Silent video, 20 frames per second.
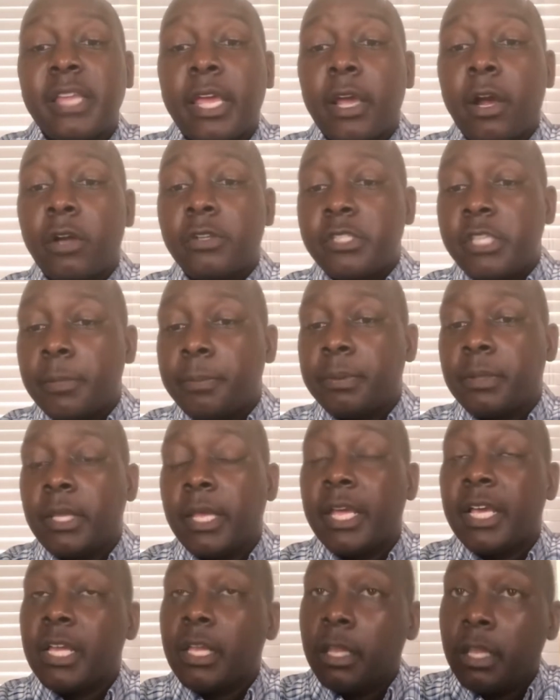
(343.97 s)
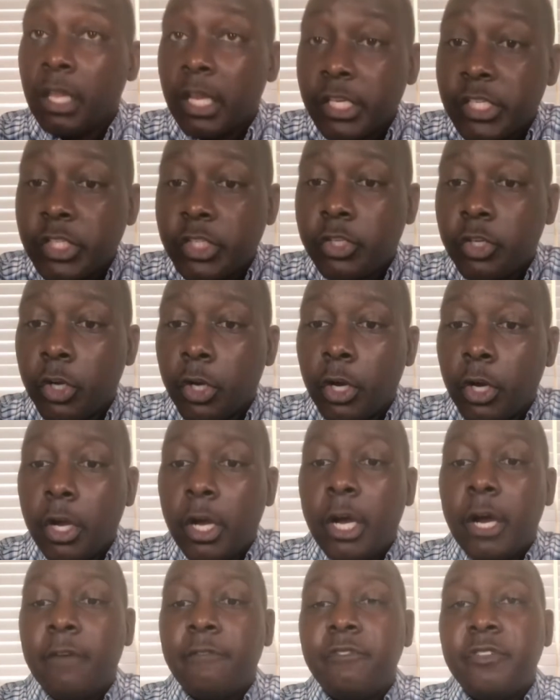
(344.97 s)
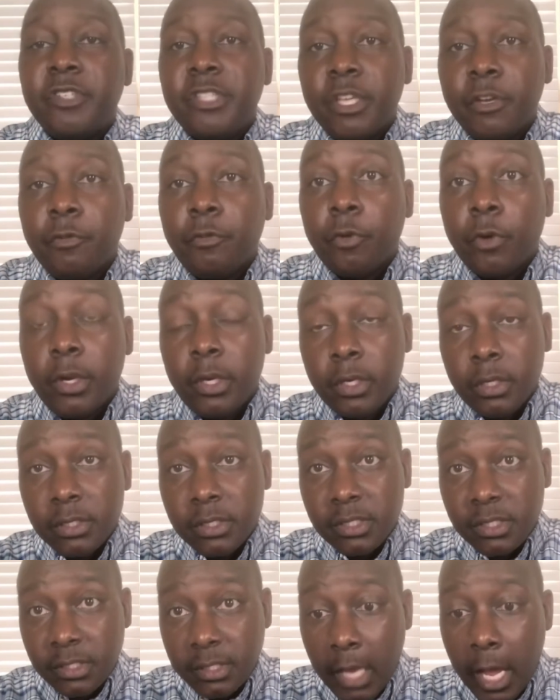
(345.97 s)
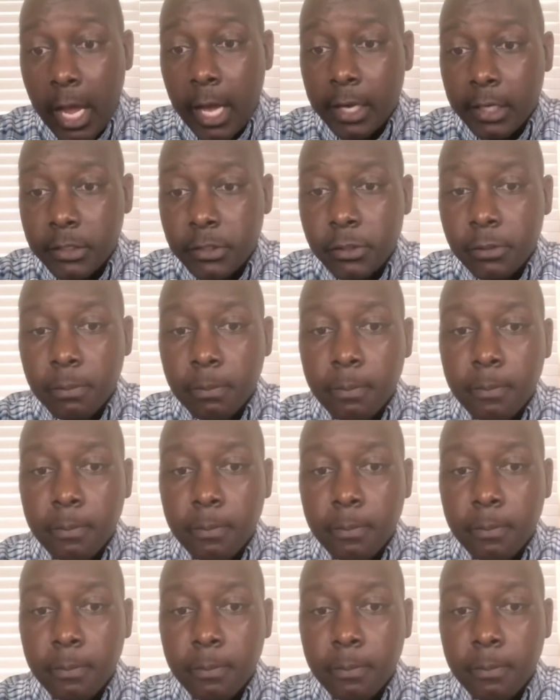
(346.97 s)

they are typically a cluster of different stocks.